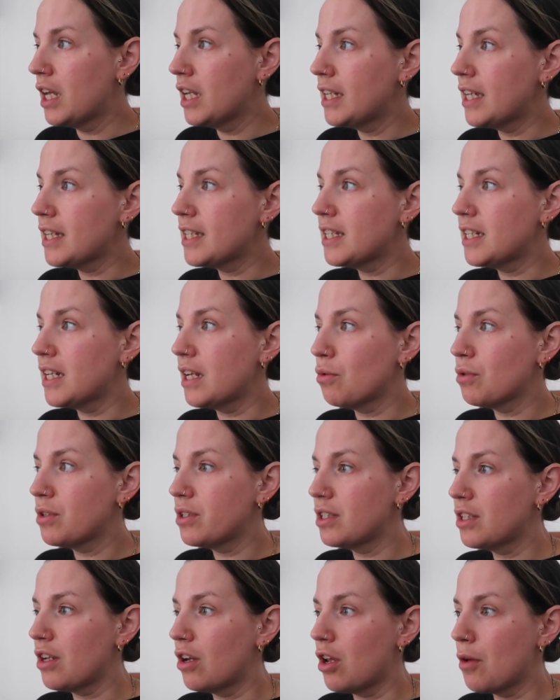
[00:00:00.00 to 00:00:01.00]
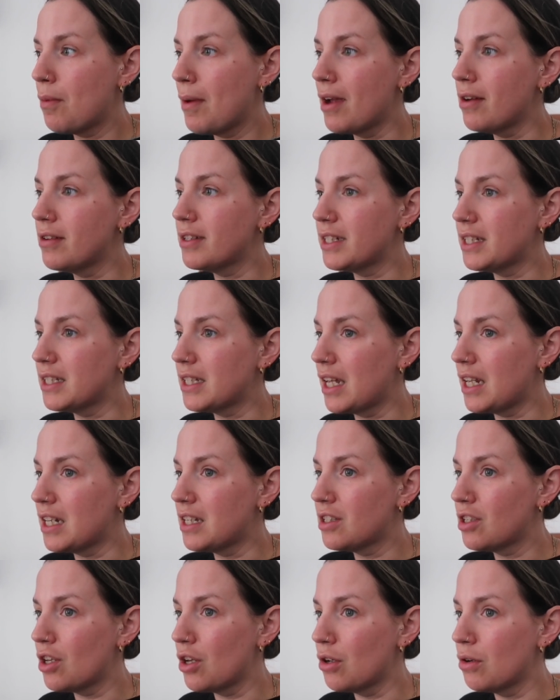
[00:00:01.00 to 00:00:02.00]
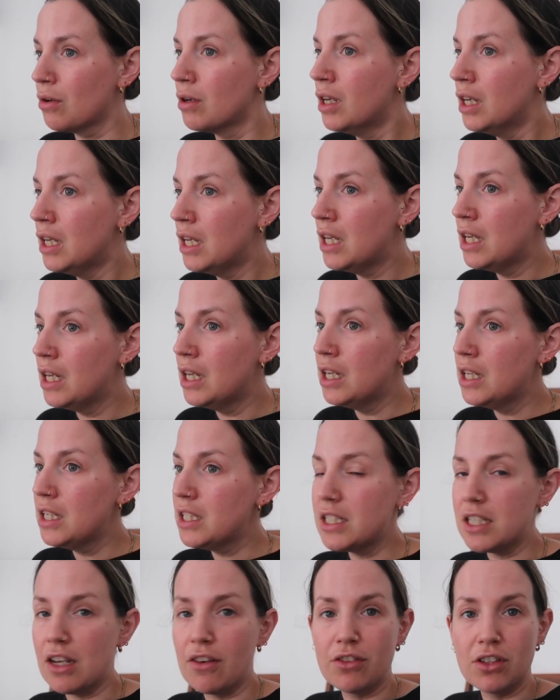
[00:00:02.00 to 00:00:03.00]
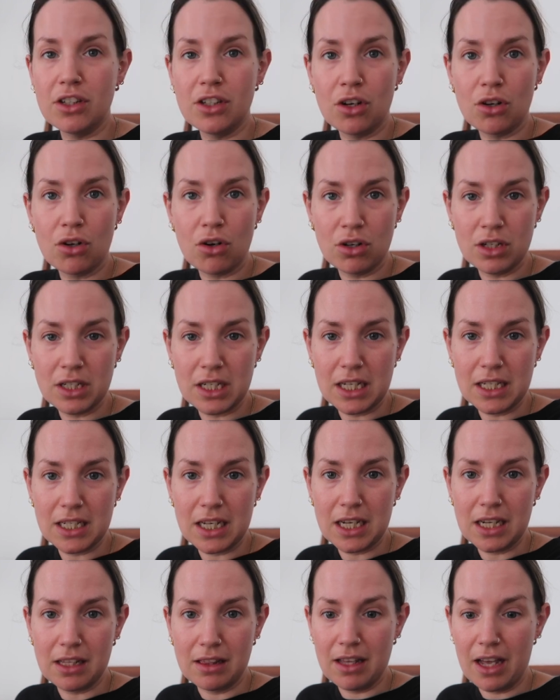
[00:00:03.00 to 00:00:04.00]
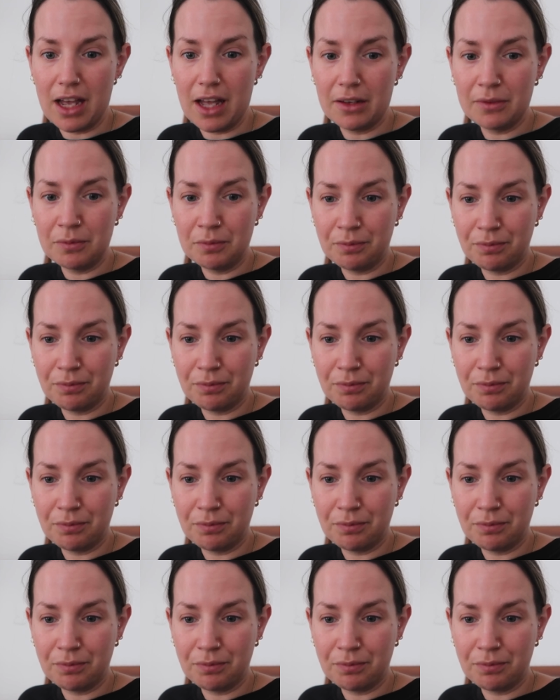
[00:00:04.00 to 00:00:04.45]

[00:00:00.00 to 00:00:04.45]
Yesterday was a solo parenting day, so definitely no content taken there.